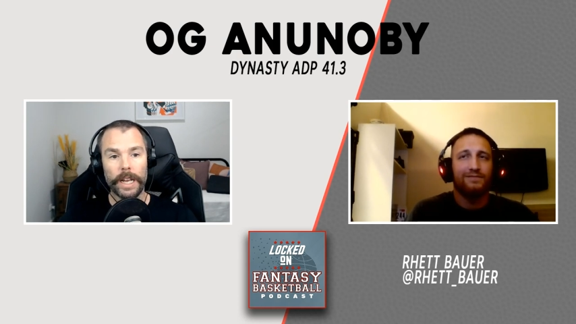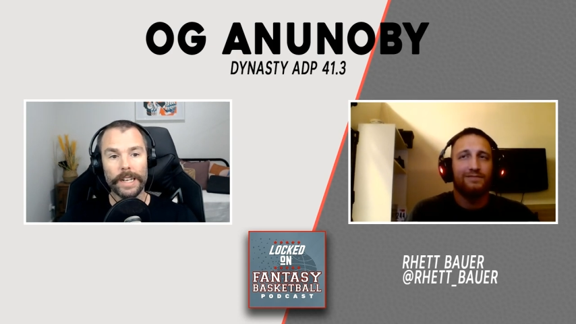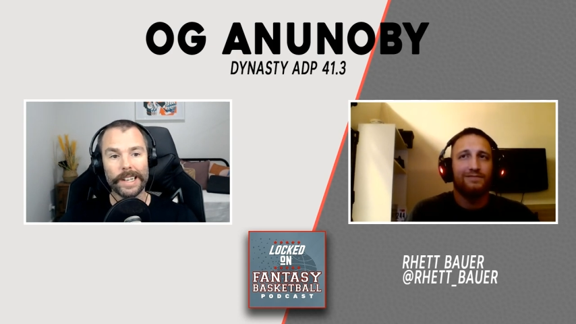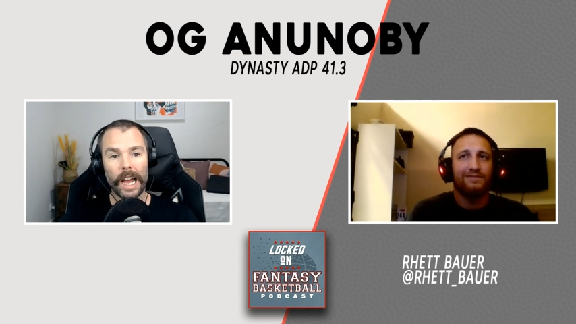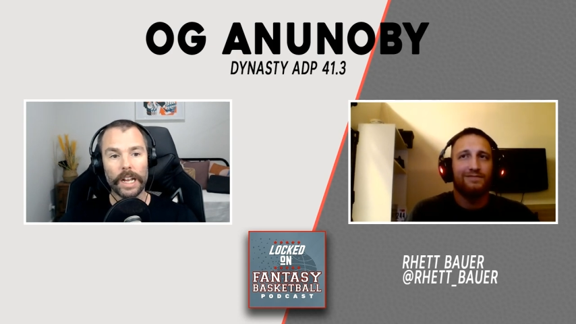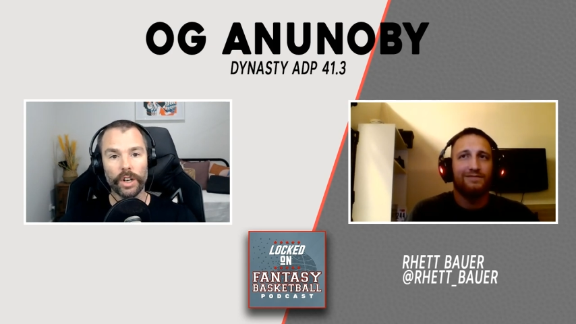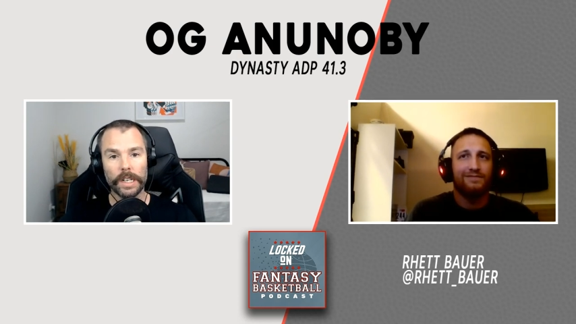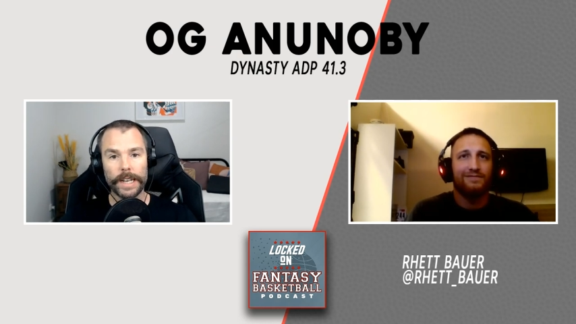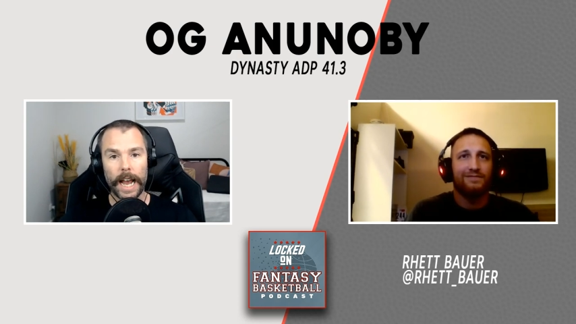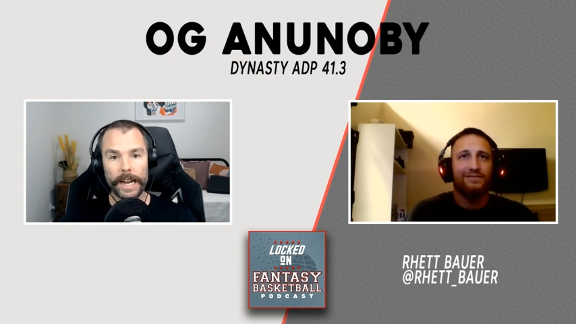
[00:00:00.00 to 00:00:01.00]
Speaker 1: His
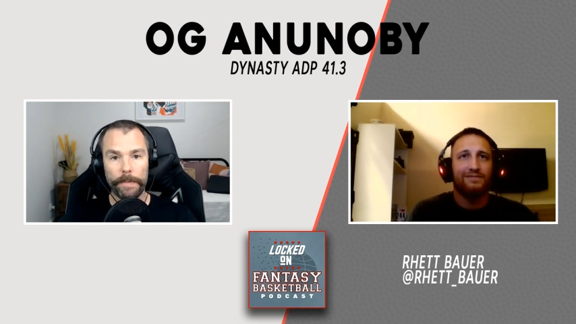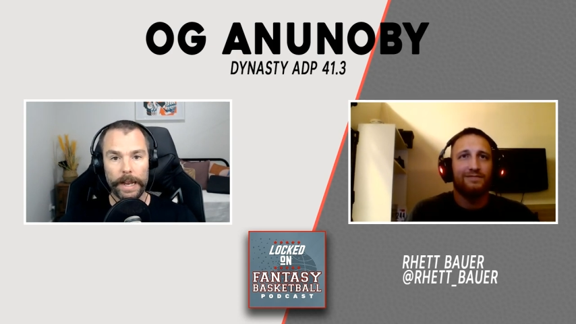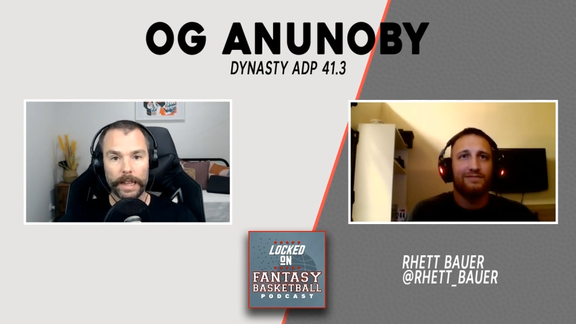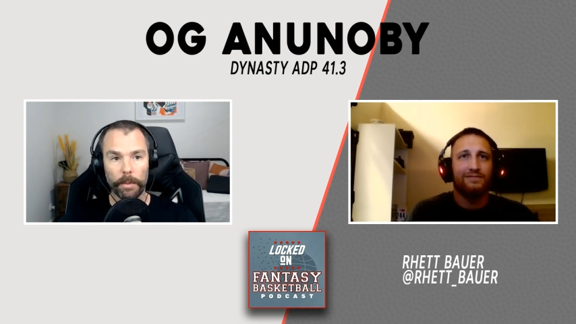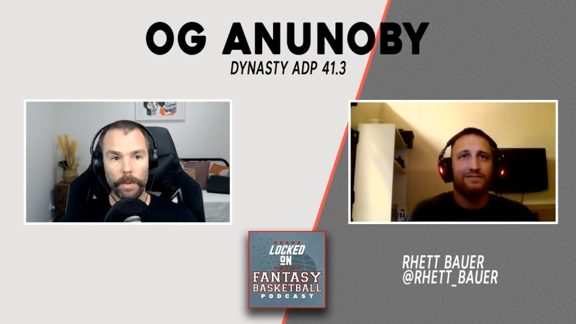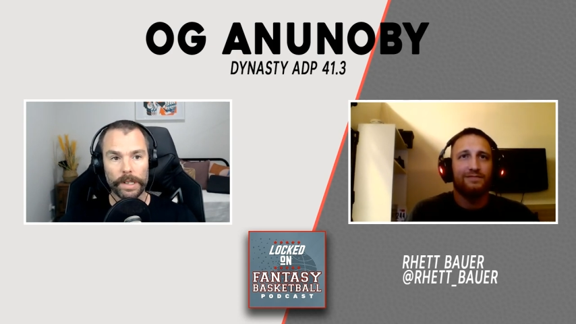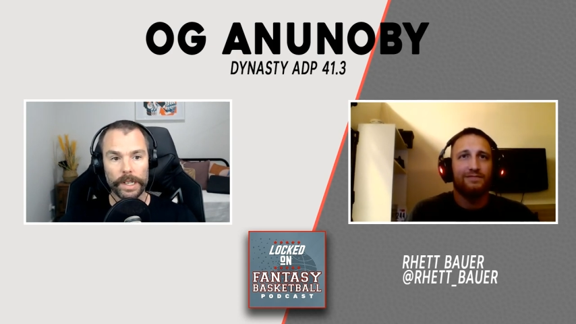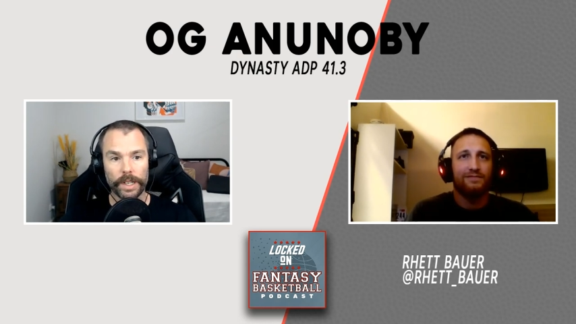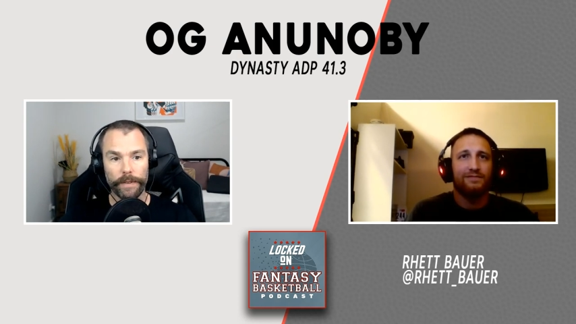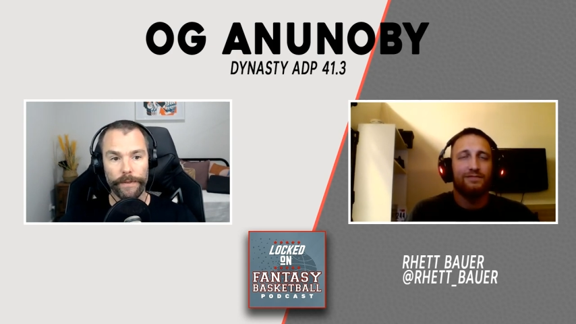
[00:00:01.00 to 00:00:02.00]
Dynasty ADP at the moment
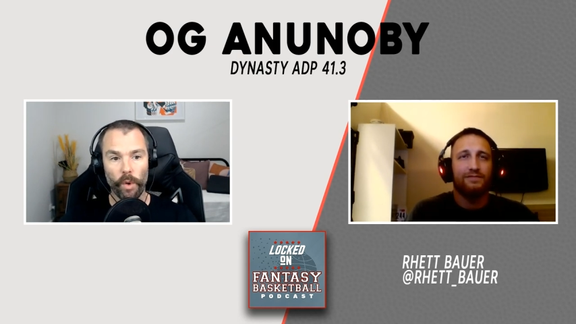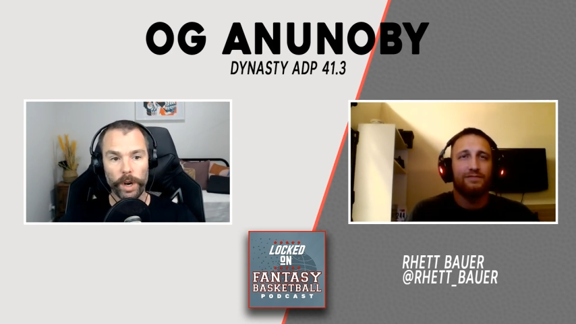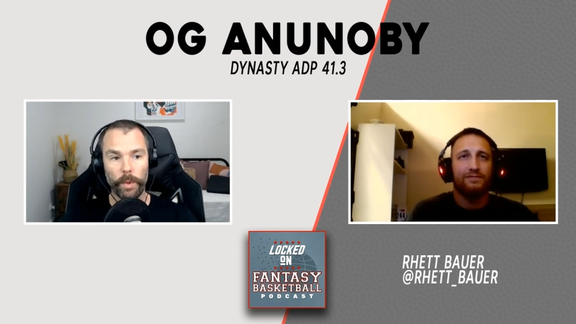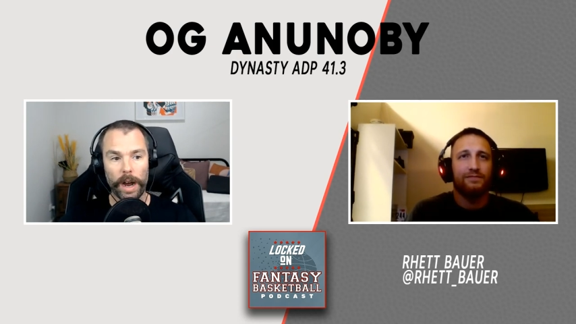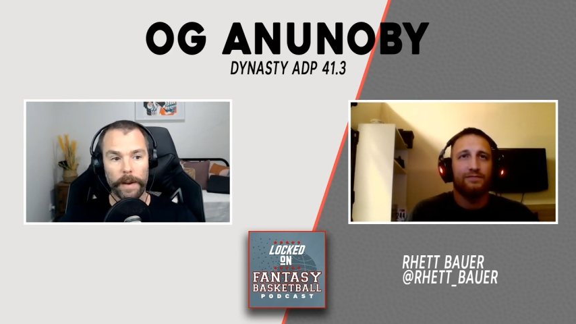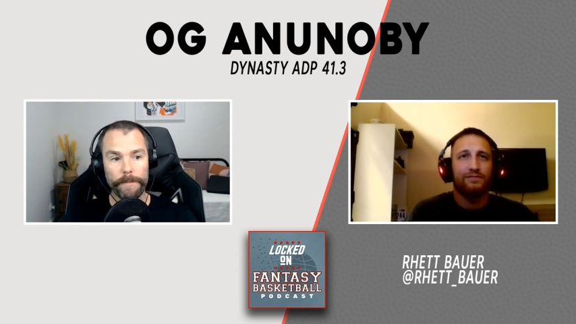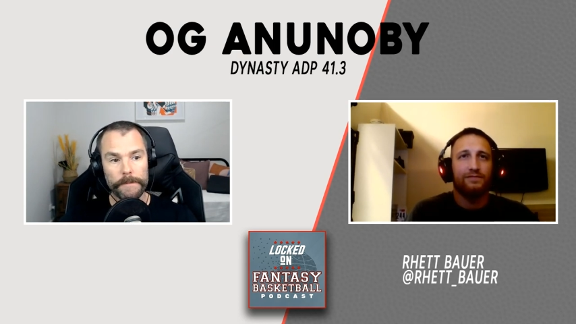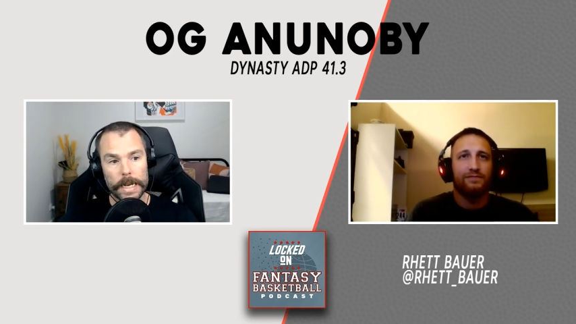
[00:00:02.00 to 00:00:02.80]
sits at 41.